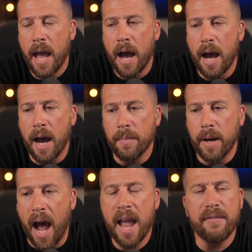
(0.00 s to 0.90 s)

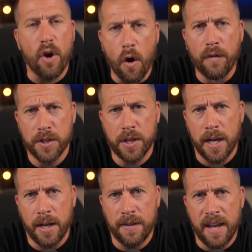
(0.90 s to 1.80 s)
I have
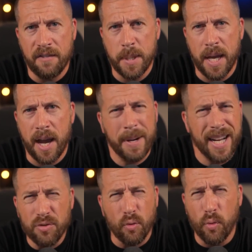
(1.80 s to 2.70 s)
oversight of the FBI, but he
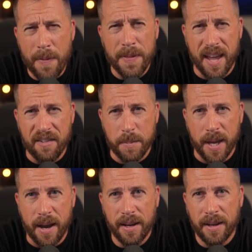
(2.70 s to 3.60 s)
doesn't run the
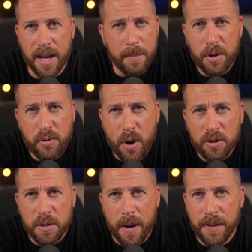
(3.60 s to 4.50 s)
FBI. Anybody who
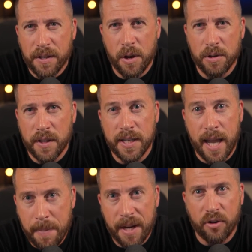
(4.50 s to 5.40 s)
knows about this knows that the
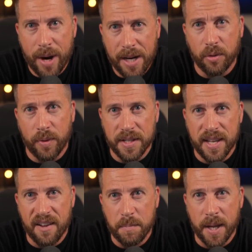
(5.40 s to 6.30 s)
deputy director runs
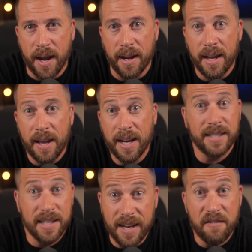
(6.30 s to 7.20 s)
the FBI because
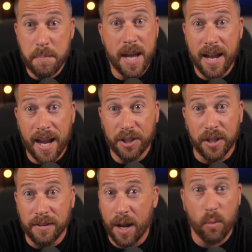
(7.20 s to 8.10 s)
he's an FBI
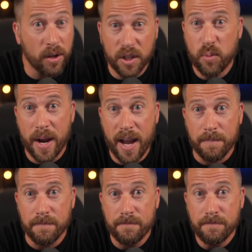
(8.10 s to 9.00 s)
agent that worked his way
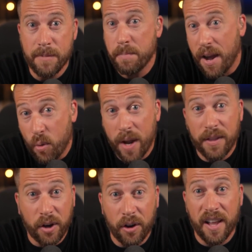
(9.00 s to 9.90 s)
up. And by the way,
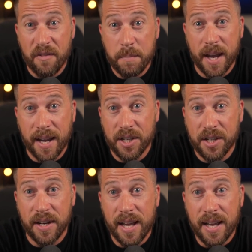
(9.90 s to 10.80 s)
the current FBI
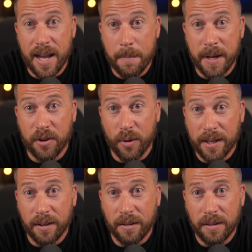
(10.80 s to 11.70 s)
agent, deputy
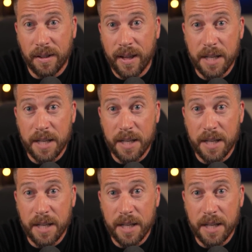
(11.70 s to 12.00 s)
director, that's